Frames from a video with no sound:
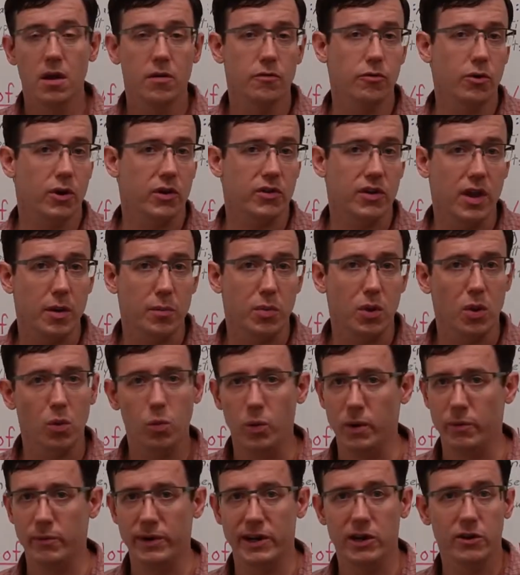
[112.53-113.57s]
For example,
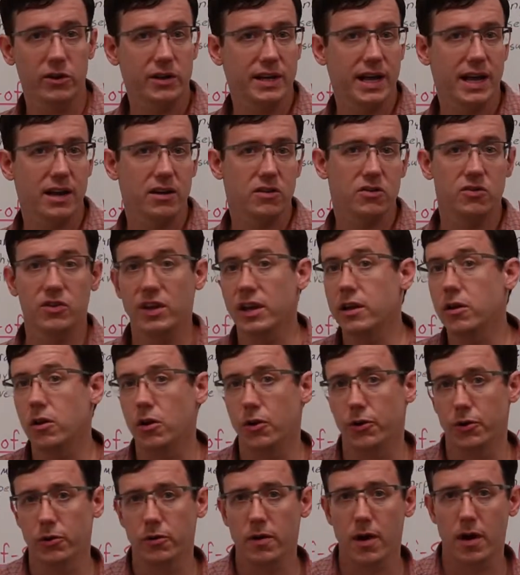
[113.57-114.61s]
when we looked at single
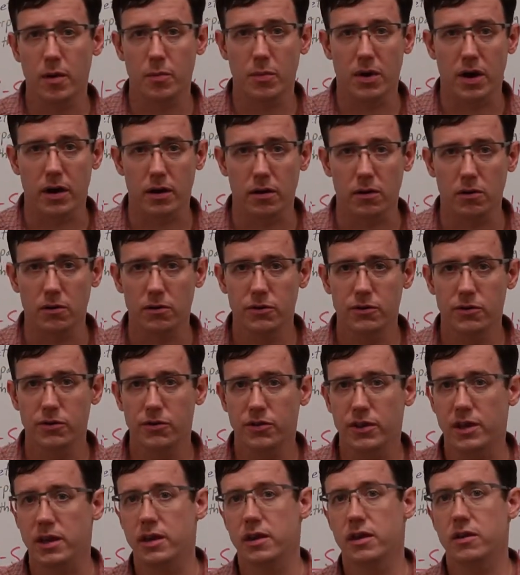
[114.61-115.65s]
neuron models,
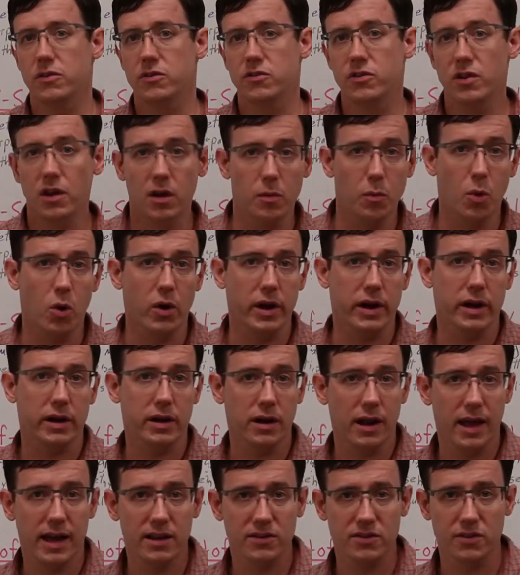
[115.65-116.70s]
the sigmoid
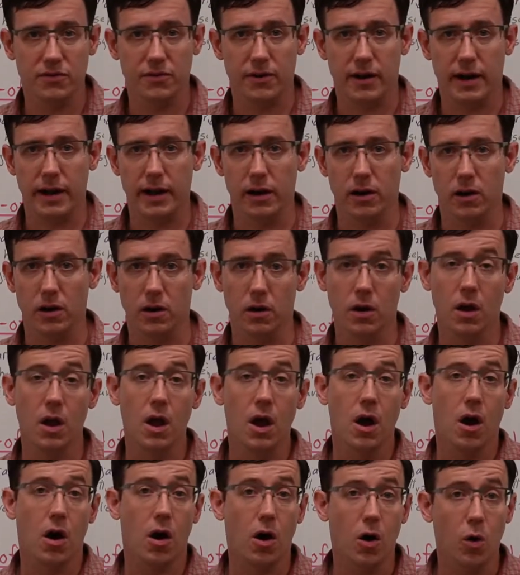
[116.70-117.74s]
classifier
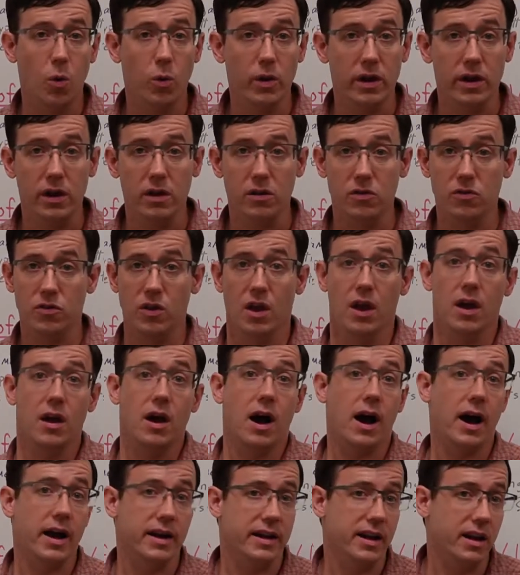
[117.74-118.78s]
always
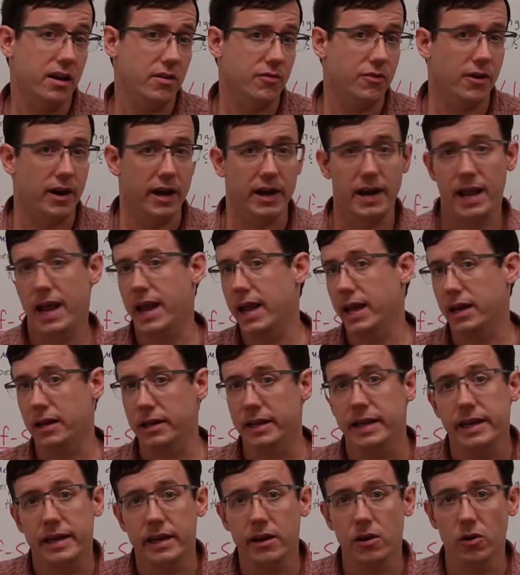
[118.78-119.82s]
identified a
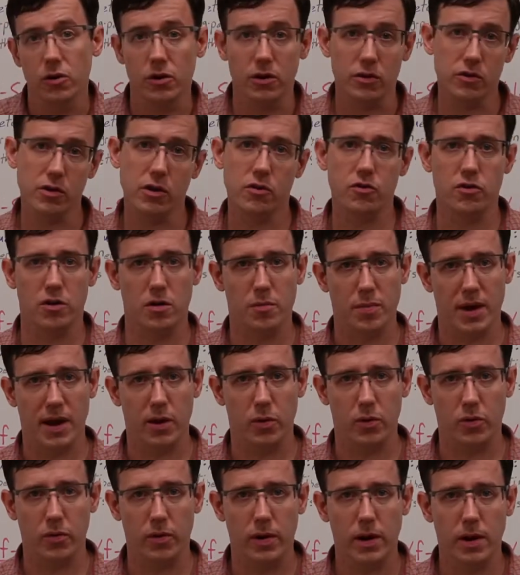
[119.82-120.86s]
linear decision
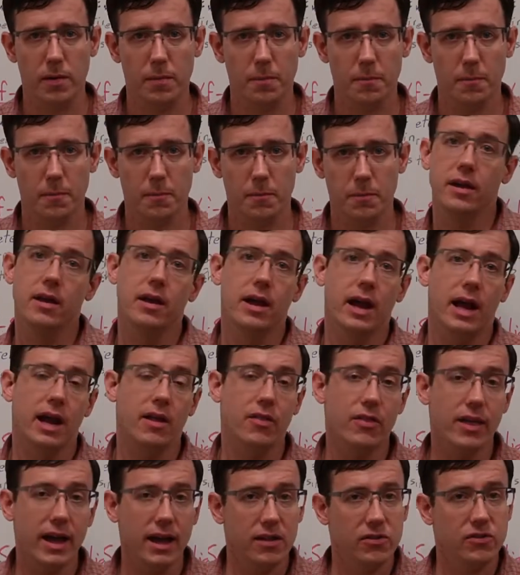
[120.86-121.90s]
boundary,
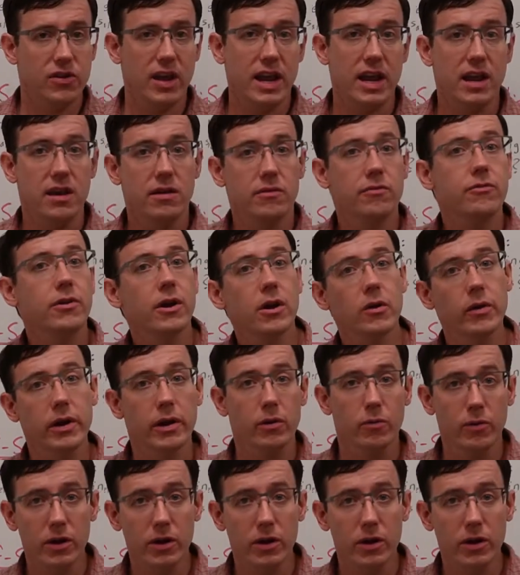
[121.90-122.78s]
and that's a very